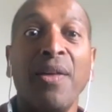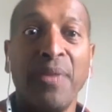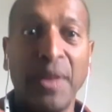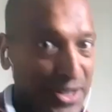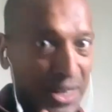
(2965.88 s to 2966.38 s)

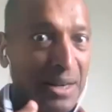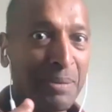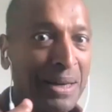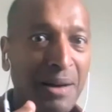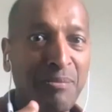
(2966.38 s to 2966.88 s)
they suddenly
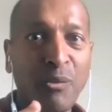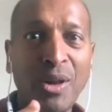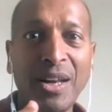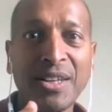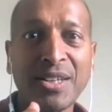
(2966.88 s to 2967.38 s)
become
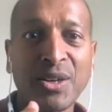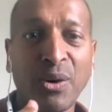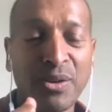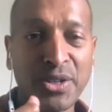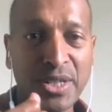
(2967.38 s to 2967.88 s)
really
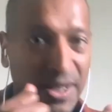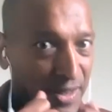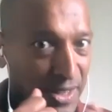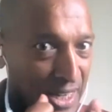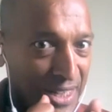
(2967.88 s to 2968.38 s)
conscious and
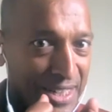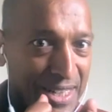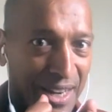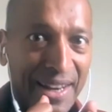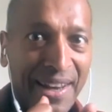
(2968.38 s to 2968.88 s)
they suddenly
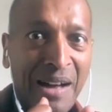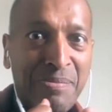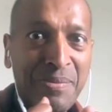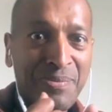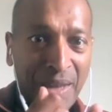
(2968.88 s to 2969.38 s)
tighten
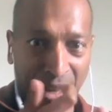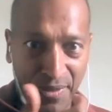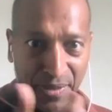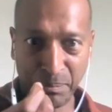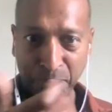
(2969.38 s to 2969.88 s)
up
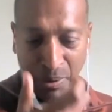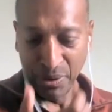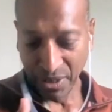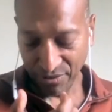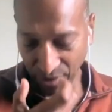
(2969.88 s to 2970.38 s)
and they
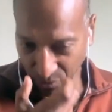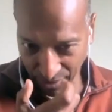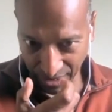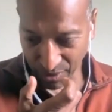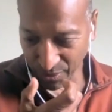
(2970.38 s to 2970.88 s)
pull their
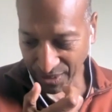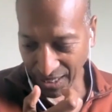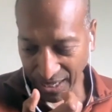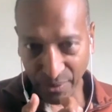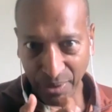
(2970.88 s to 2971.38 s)
phone out and look
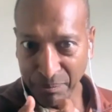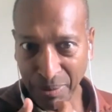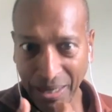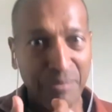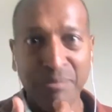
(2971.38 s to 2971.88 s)
down and
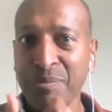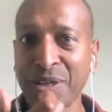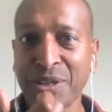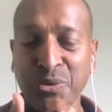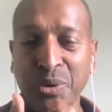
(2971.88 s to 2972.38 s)
become
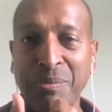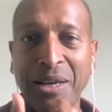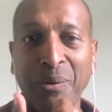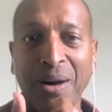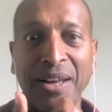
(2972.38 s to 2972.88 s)

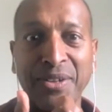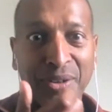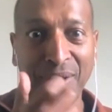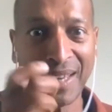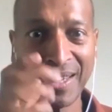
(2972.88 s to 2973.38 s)
extremely quiet. You
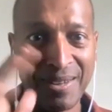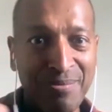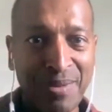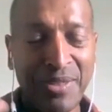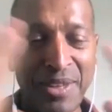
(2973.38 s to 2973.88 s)
know, like
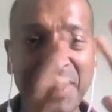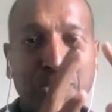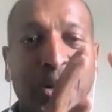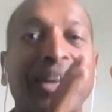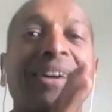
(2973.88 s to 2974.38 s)
they
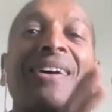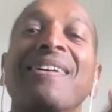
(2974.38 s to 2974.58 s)
shrink.